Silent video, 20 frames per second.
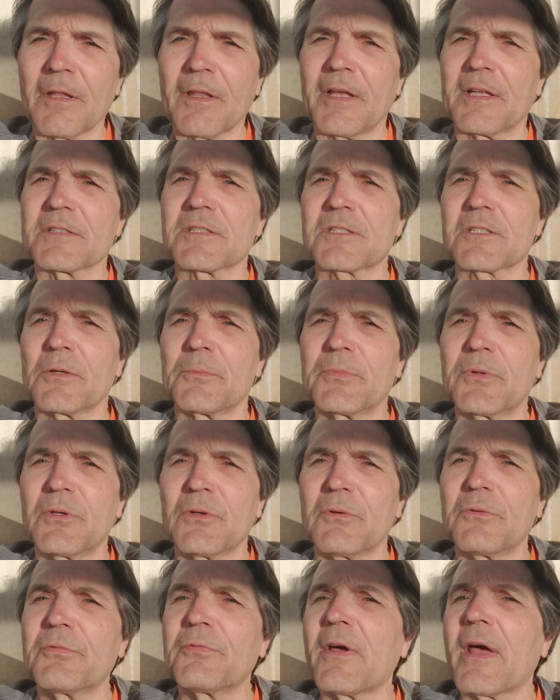that
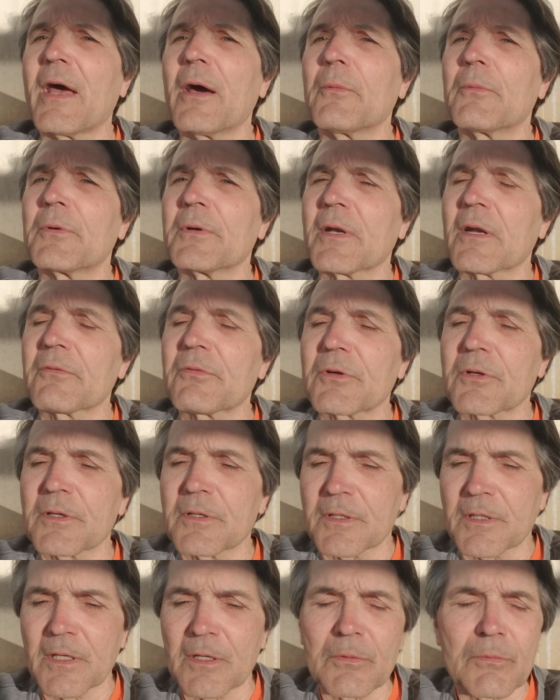sub-Q fat we're never going
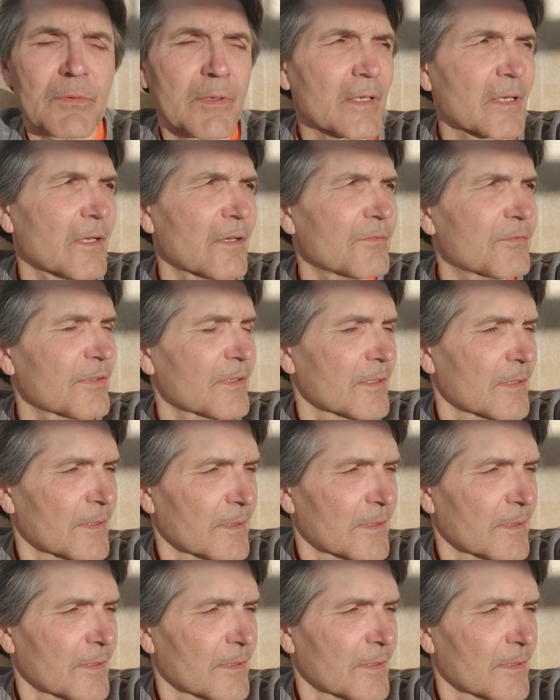to get rid of.